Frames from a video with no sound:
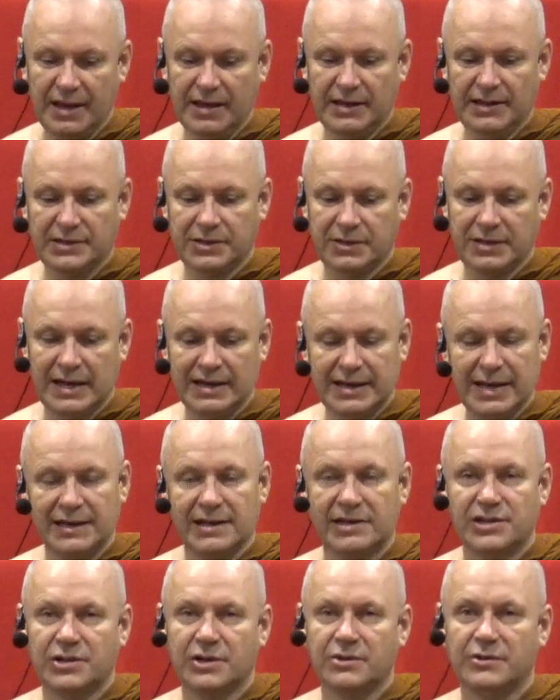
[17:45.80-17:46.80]
So again,
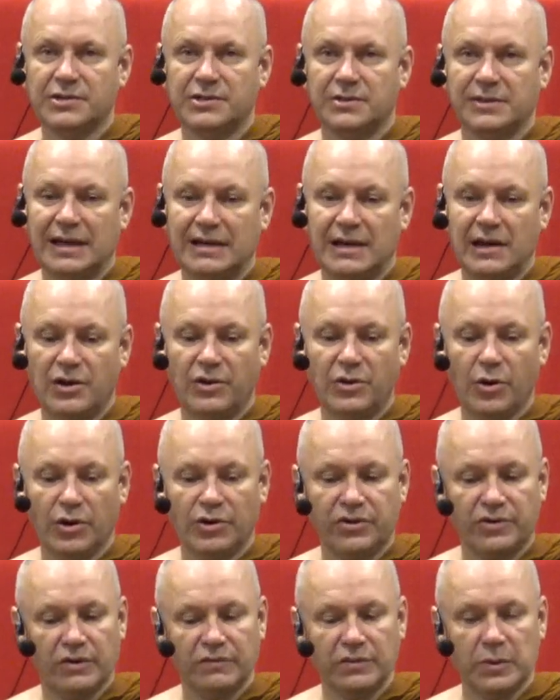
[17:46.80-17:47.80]
it shows you that a
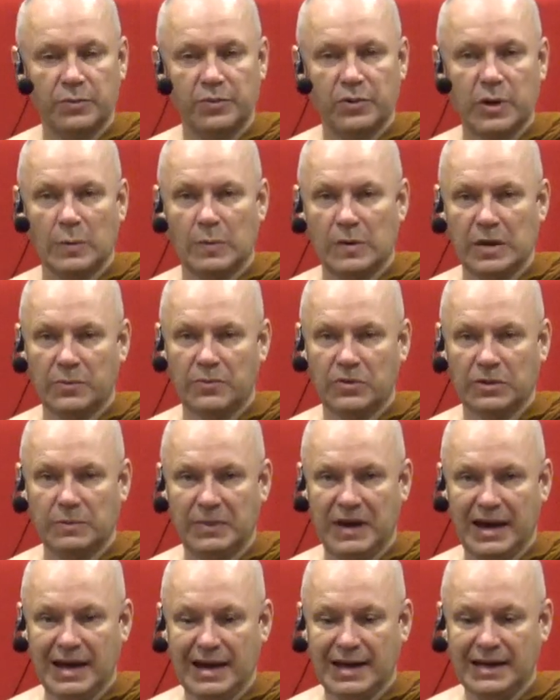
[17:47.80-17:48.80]
lot of the problem with
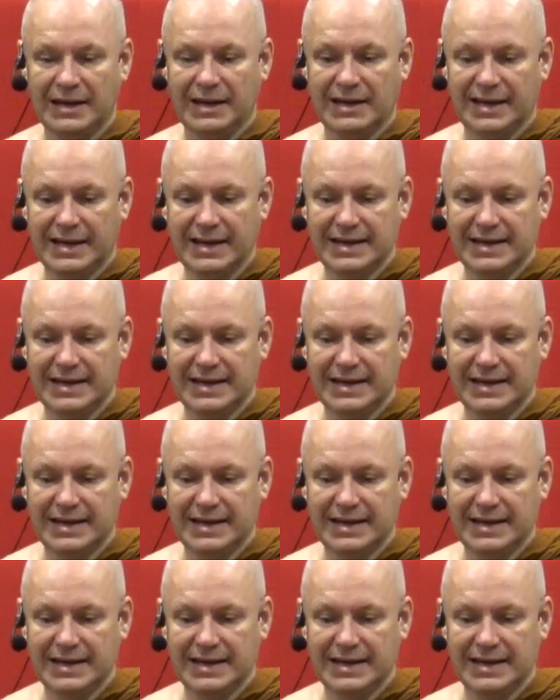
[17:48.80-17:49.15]
pain